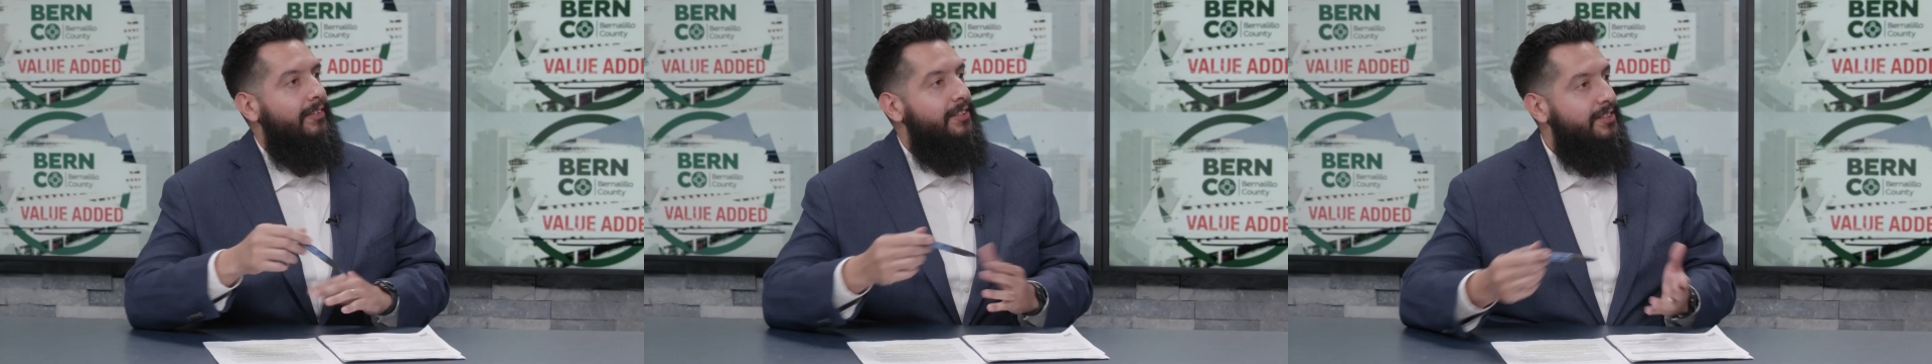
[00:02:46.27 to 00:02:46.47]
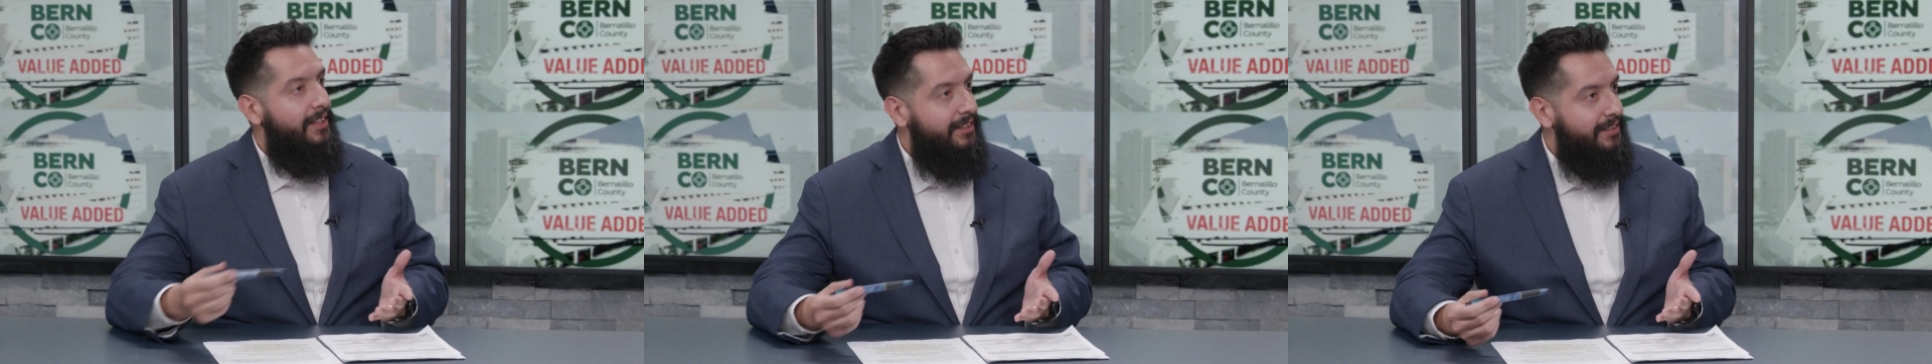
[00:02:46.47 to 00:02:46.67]

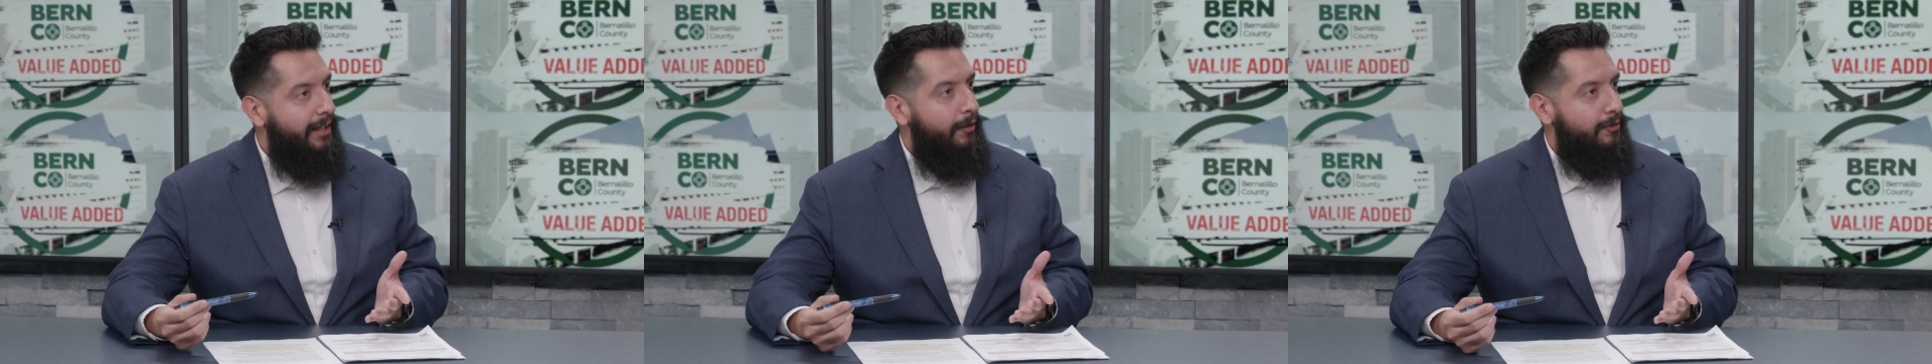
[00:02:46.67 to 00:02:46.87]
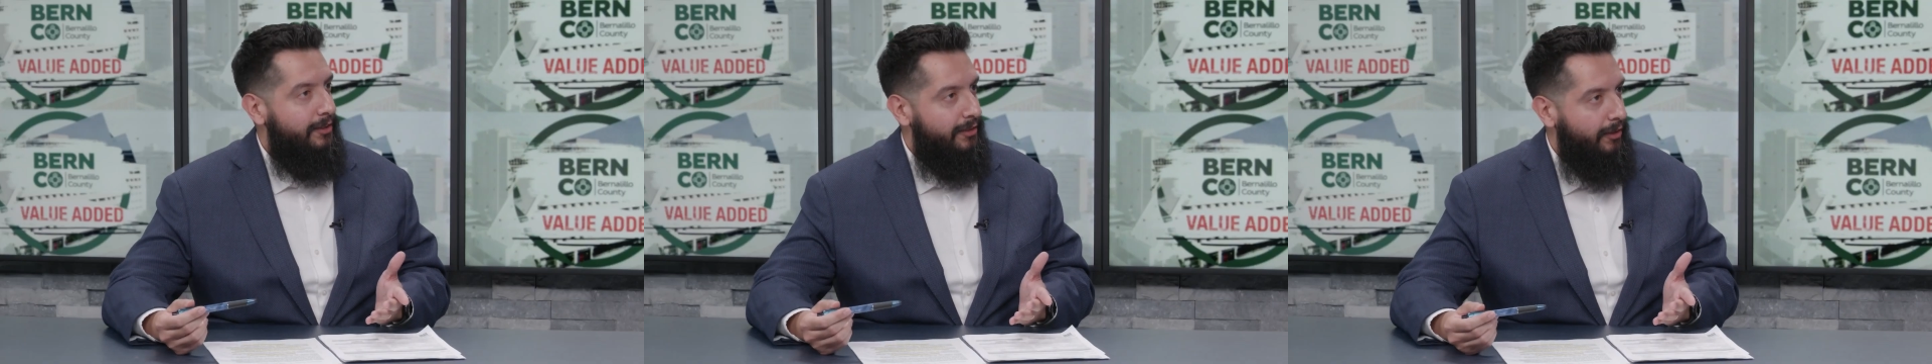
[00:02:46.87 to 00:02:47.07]

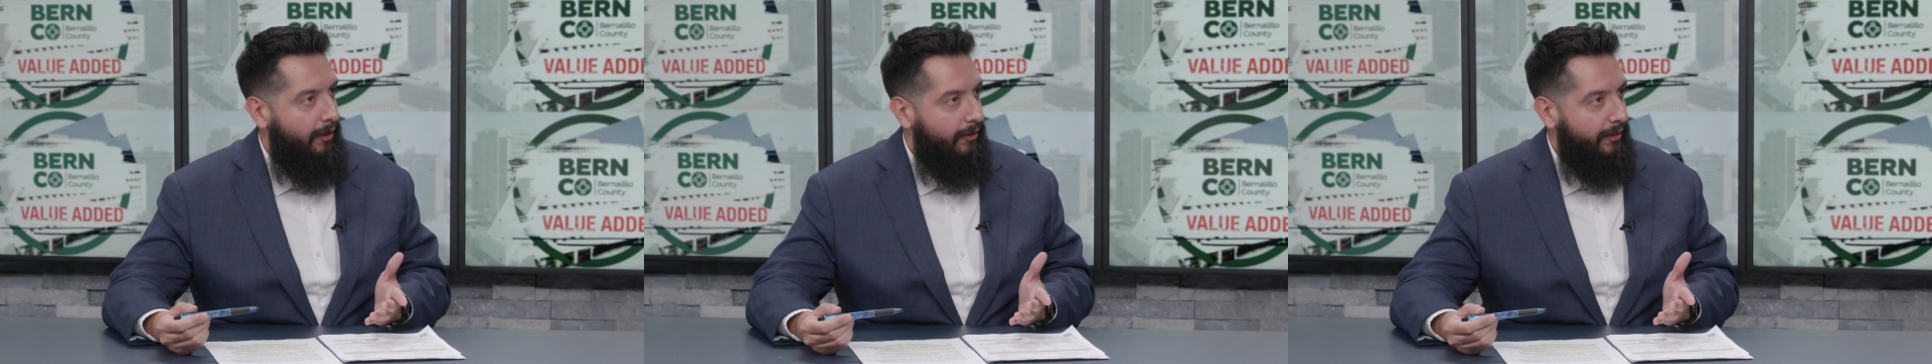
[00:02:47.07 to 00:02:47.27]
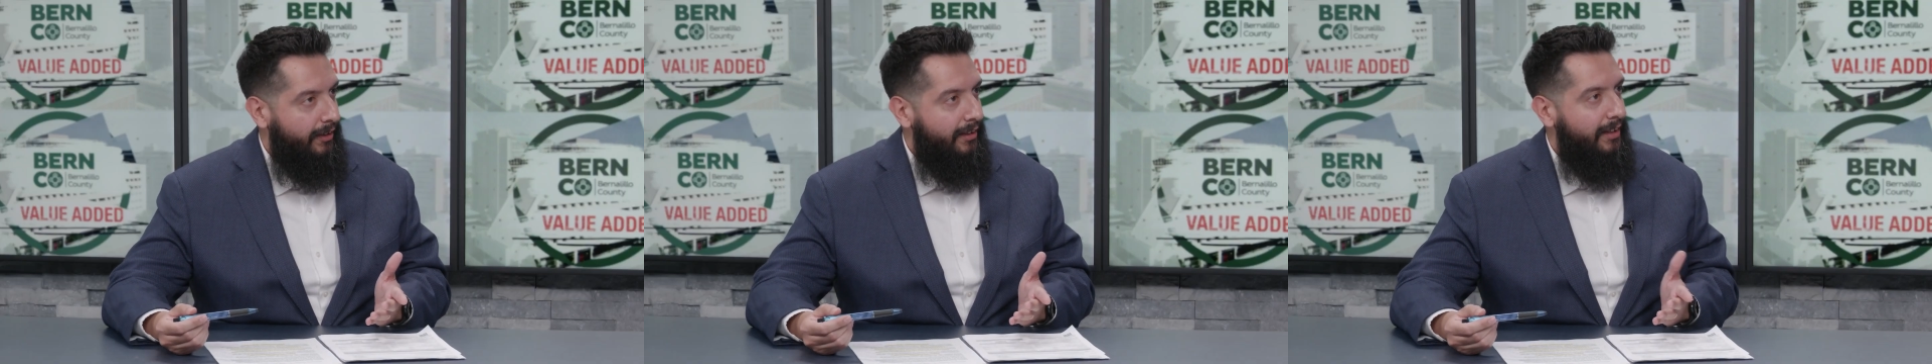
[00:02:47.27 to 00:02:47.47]

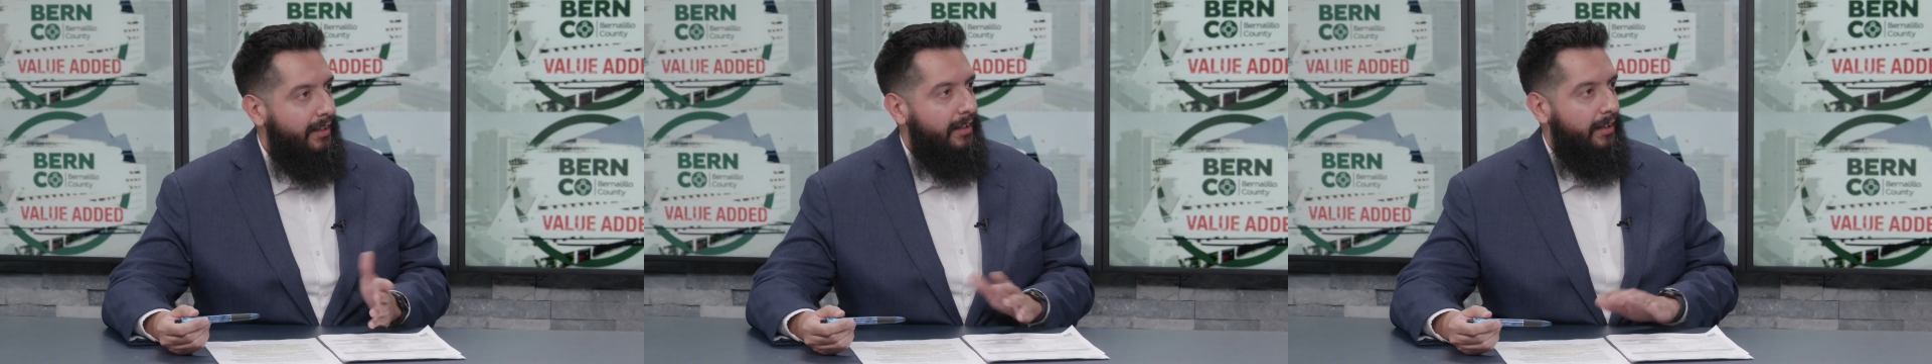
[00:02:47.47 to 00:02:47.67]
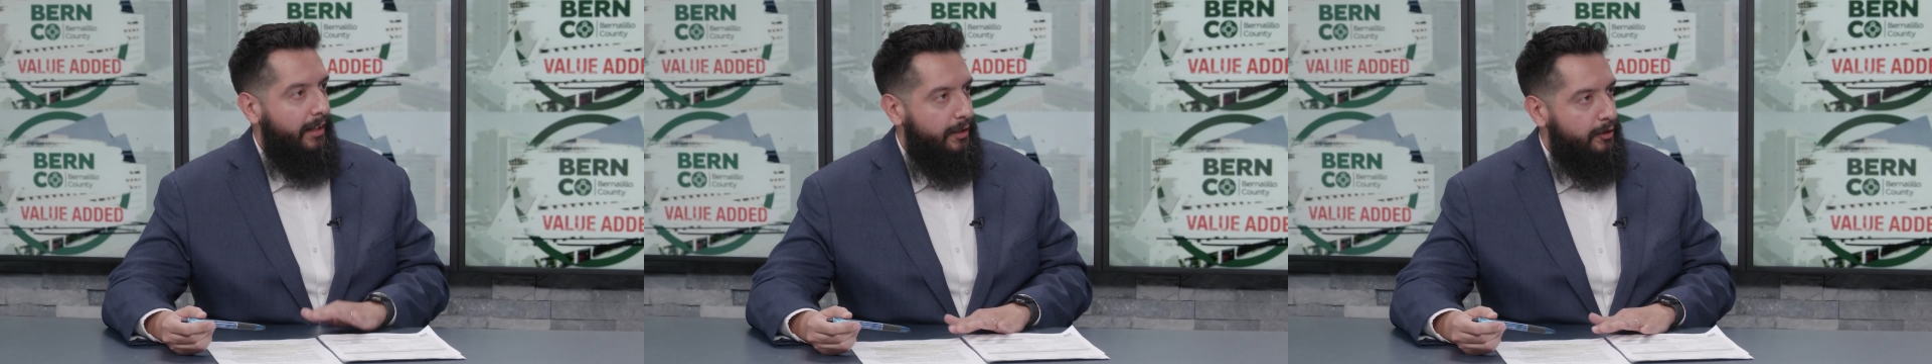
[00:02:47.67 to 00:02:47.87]
$6,000
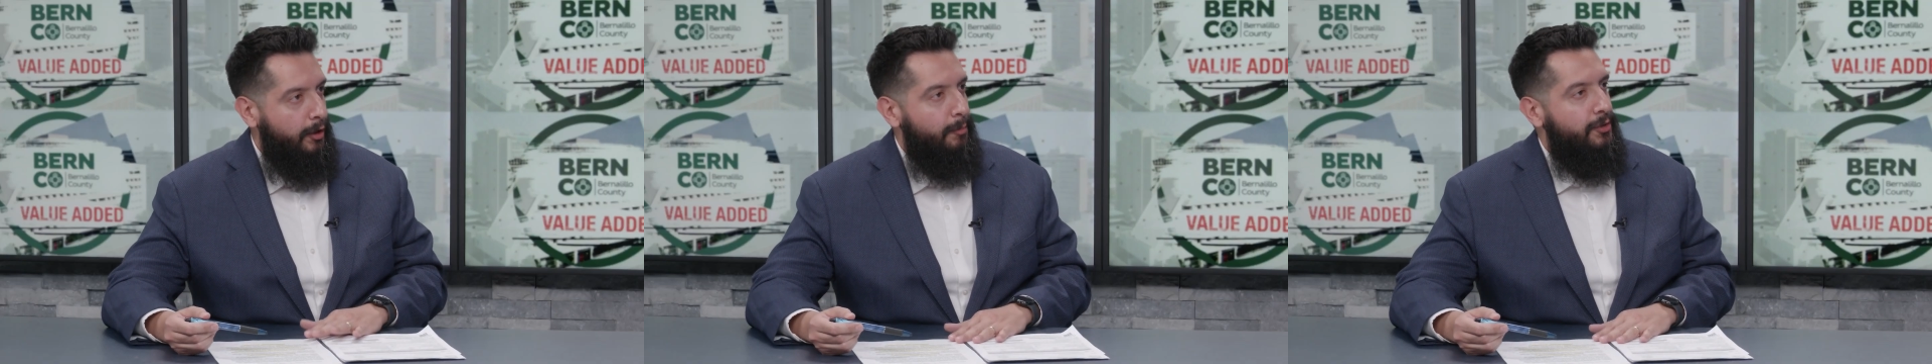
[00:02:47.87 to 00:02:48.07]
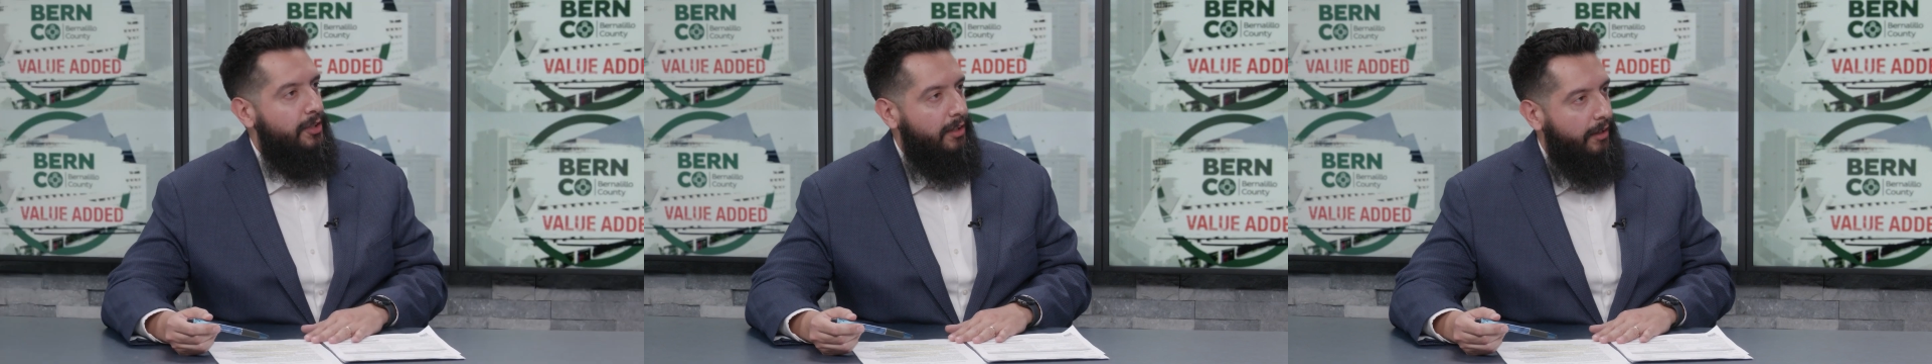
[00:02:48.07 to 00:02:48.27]

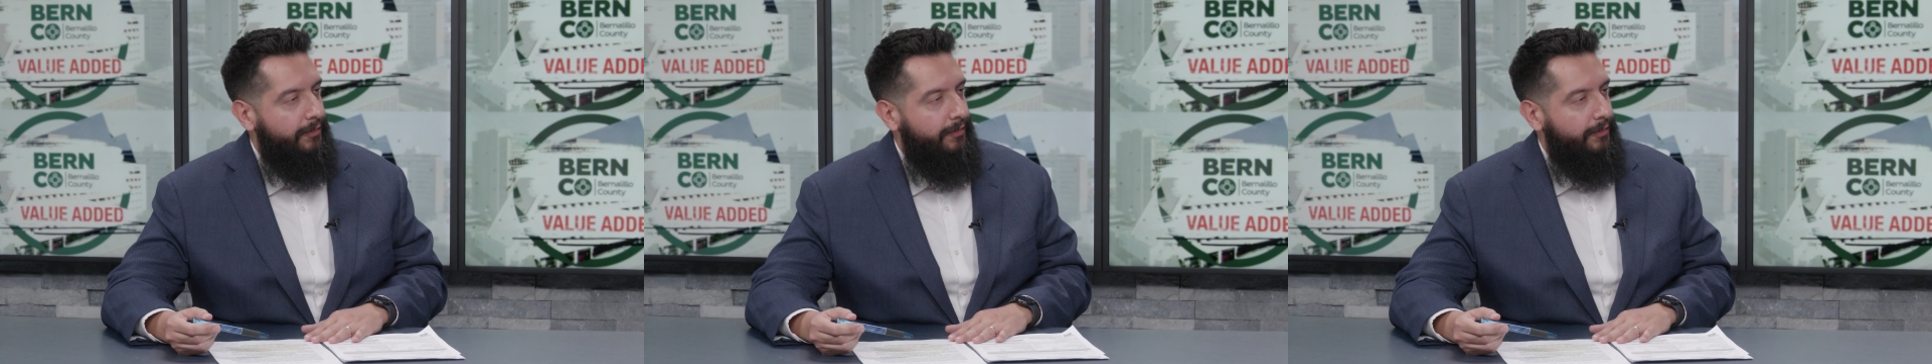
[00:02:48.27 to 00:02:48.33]
exemption